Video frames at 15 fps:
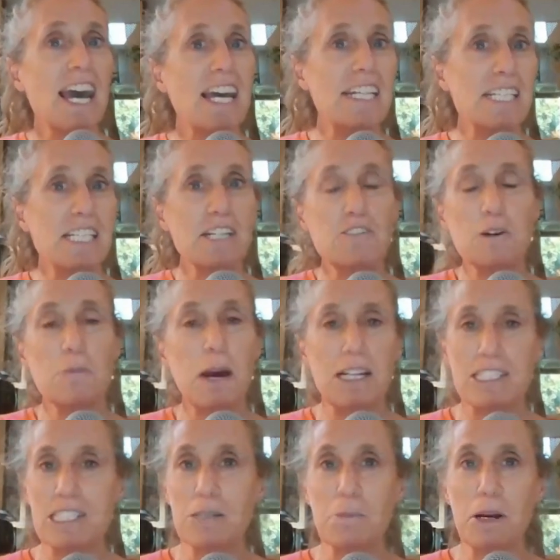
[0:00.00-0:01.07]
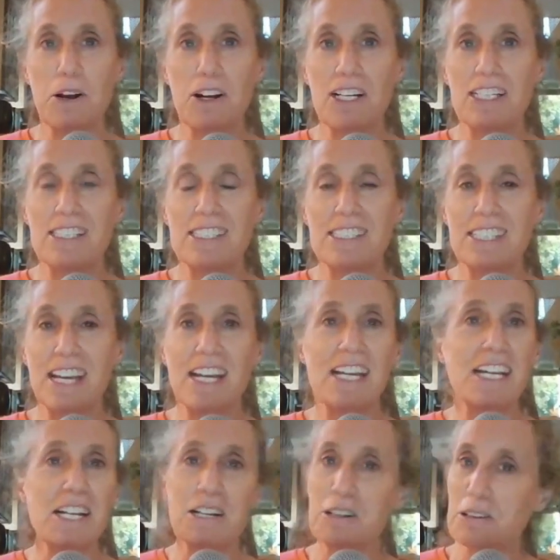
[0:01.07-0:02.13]
and give it back to the parent and
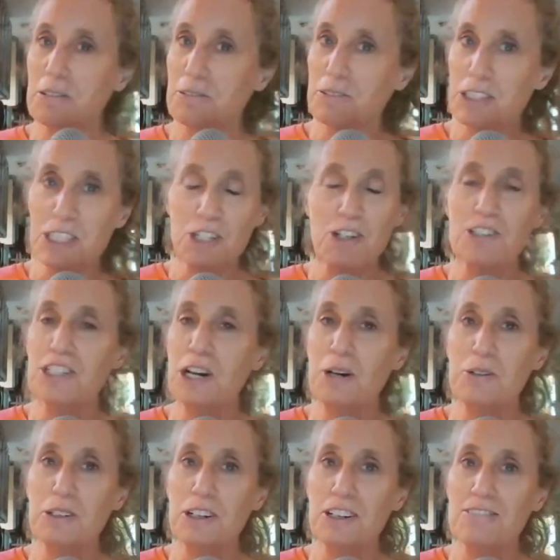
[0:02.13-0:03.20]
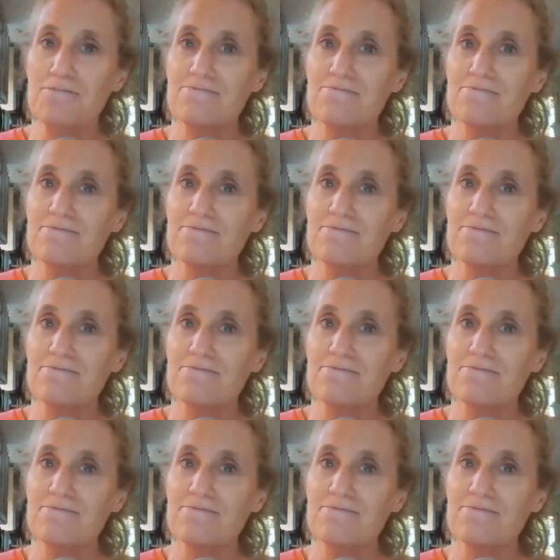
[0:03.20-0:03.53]
say, return to owner.